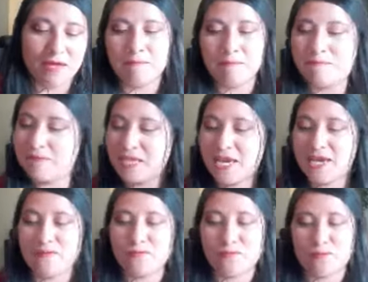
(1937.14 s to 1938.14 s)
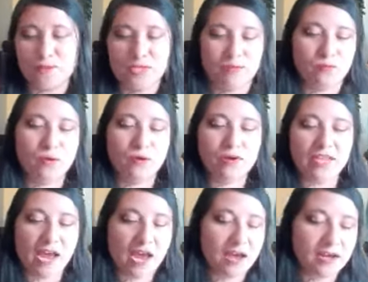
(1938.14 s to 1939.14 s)
play with word
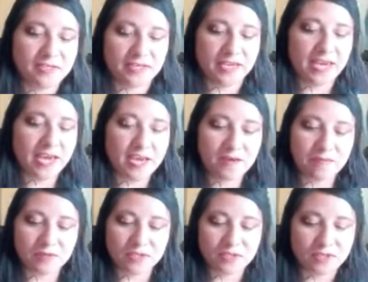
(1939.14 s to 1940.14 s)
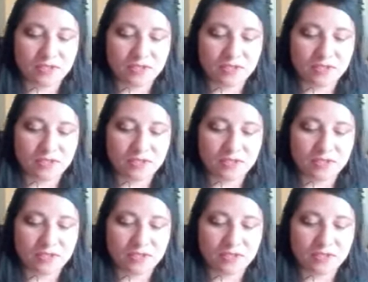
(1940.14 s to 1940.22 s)
hunt games,